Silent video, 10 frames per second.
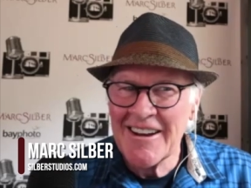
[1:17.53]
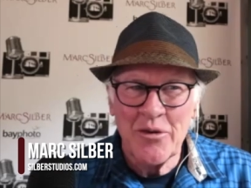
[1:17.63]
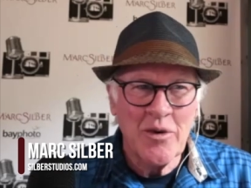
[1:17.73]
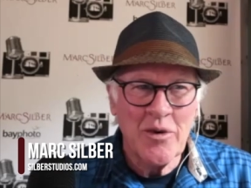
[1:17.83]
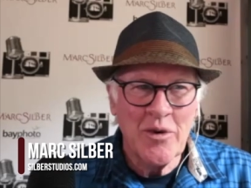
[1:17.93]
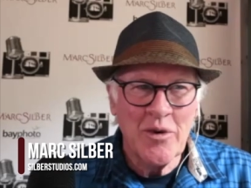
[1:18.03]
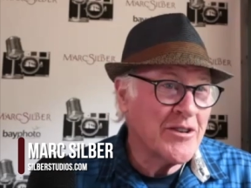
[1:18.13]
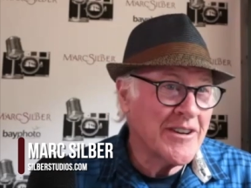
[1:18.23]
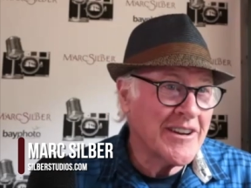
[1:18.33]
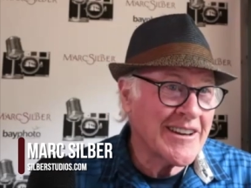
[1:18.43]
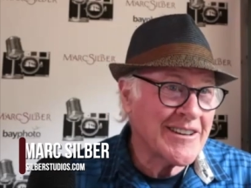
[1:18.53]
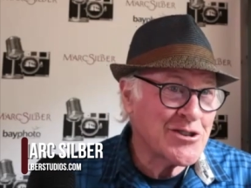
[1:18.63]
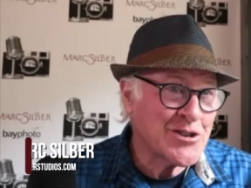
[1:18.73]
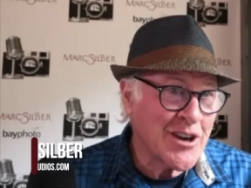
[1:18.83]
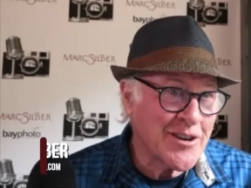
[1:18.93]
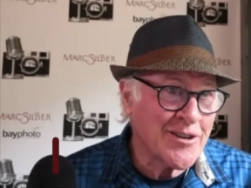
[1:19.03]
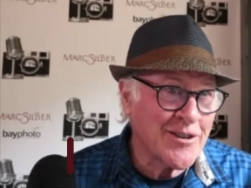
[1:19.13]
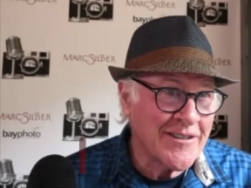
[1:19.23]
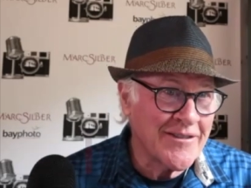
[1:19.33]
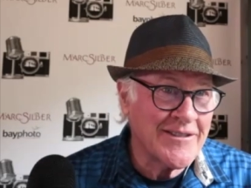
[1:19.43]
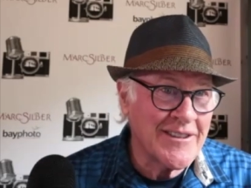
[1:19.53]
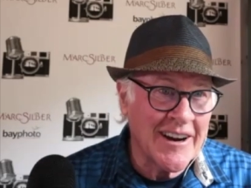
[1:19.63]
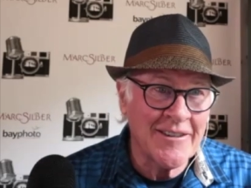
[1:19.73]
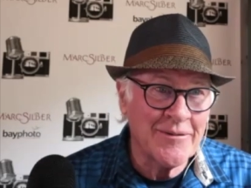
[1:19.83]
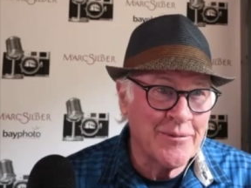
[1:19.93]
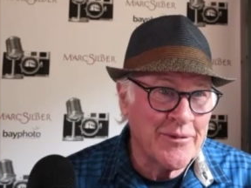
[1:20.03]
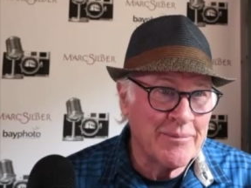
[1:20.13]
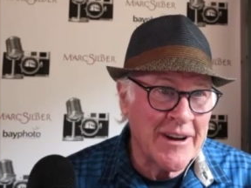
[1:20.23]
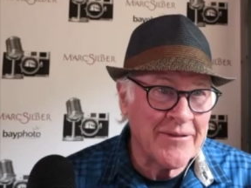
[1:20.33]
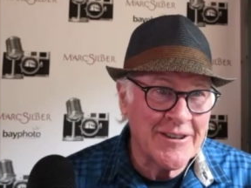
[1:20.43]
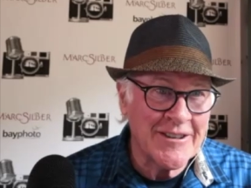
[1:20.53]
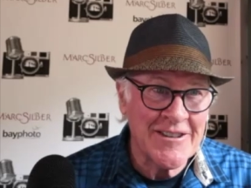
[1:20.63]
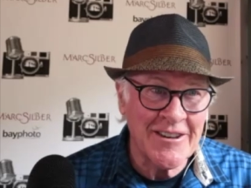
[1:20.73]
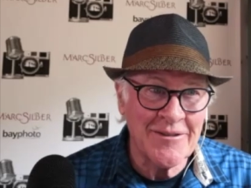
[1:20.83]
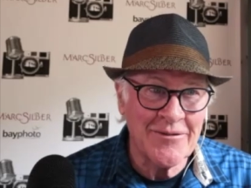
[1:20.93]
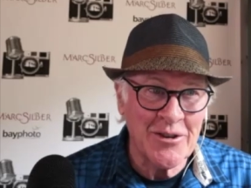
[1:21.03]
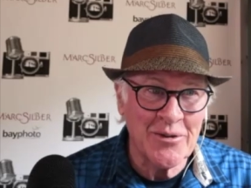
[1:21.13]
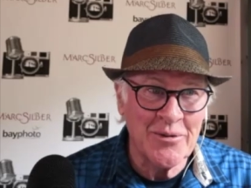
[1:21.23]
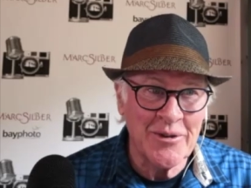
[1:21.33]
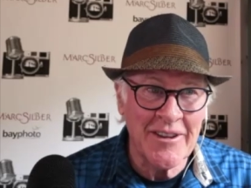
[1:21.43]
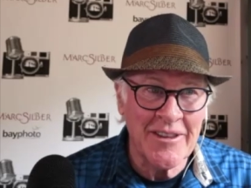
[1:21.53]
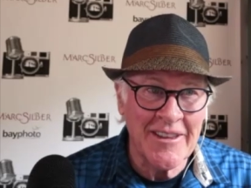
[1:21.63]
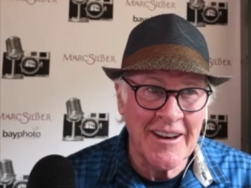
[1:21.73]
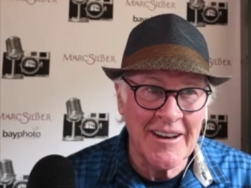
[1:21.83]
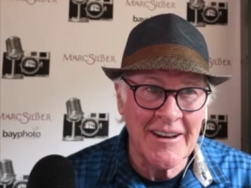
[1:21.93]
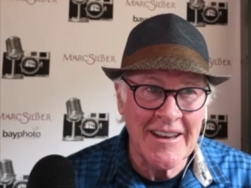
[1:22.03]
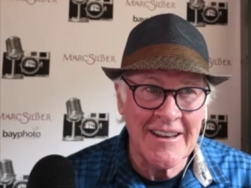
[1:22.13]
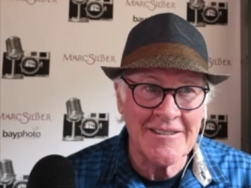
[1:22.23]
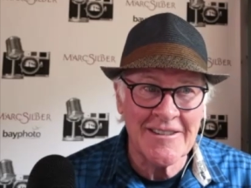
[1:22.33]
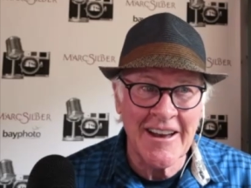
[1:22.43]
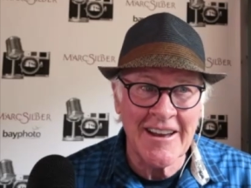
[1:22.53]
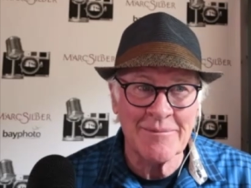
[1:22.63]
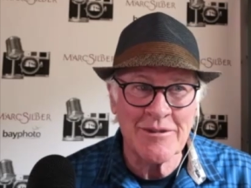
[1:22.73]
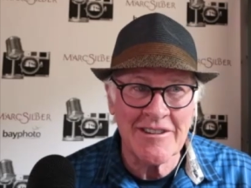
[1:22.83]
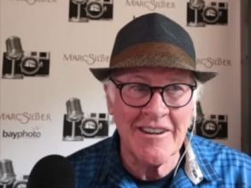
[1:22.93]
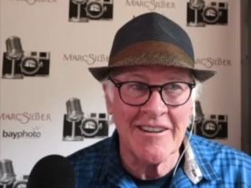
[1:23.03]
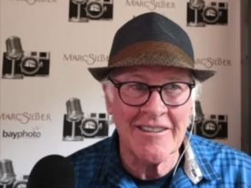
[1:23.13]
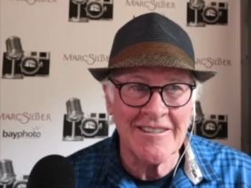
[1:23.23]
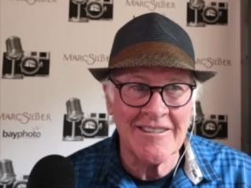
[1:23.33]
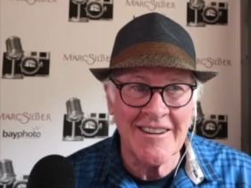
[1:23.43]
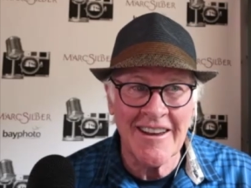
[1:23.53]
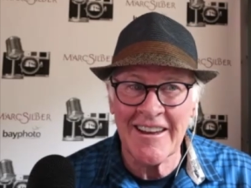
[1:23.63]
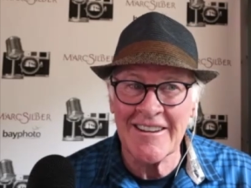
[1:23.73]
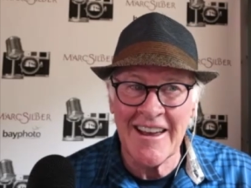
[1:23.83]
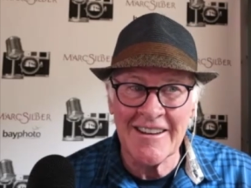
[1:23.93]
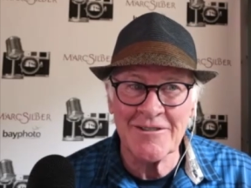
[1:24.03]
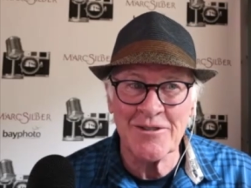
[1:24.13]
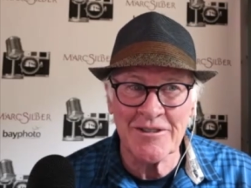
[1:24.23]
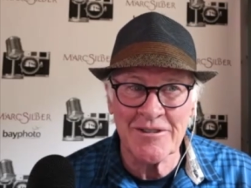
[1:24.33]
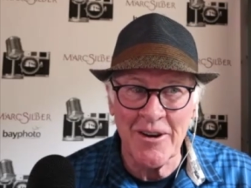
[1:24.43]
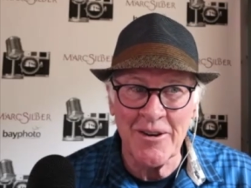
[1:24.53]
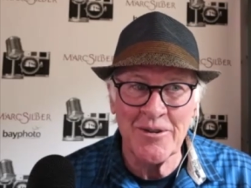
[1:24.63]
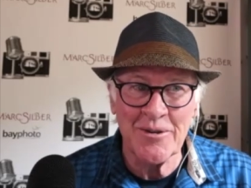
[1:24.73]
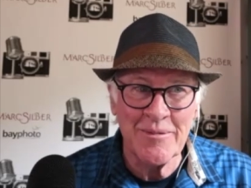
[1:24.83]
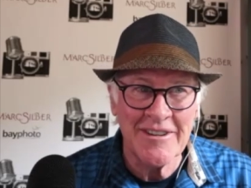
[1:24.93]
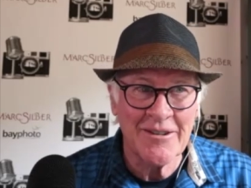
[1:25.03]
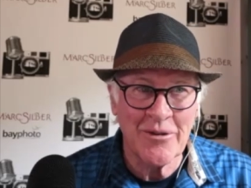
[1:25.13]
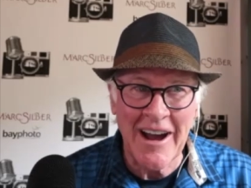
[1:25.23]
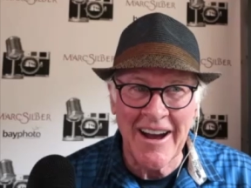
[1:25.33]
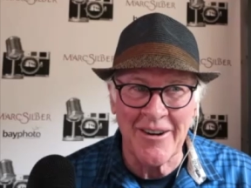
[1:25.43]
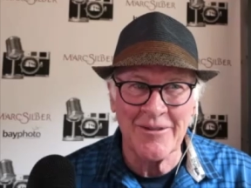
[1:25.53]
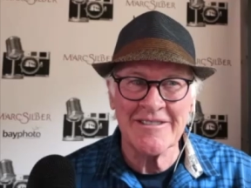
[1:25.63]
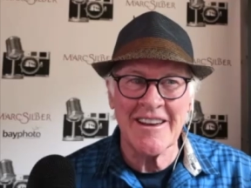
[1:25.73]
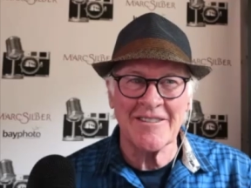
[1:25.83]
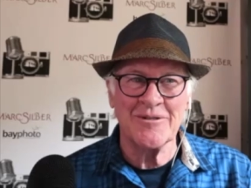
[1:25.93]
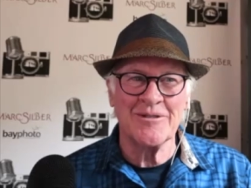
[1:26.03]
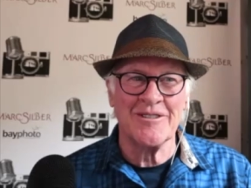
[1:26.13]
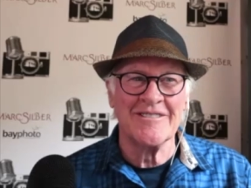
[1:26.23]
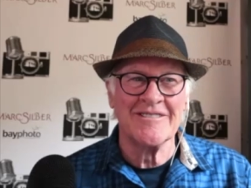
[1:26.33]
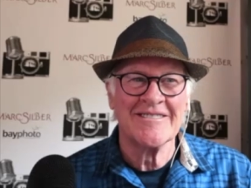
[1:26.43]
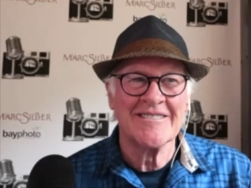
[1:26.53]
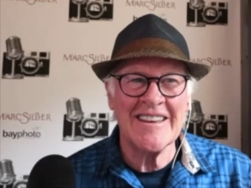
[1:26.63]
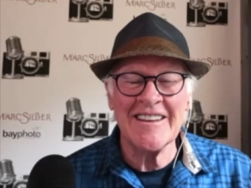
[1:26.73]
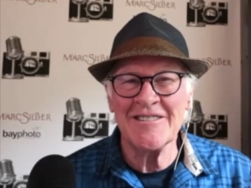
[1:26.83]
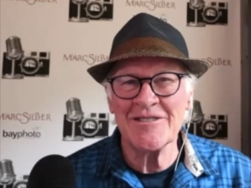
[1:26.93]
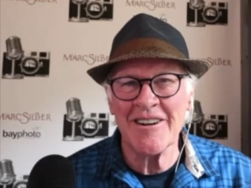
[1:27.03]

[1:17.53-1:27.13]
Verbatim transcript: when we were doing a show, our my first interview with uh, Ansel Adams' son and at That's Ansel's right. home. Wow, was that cool? In his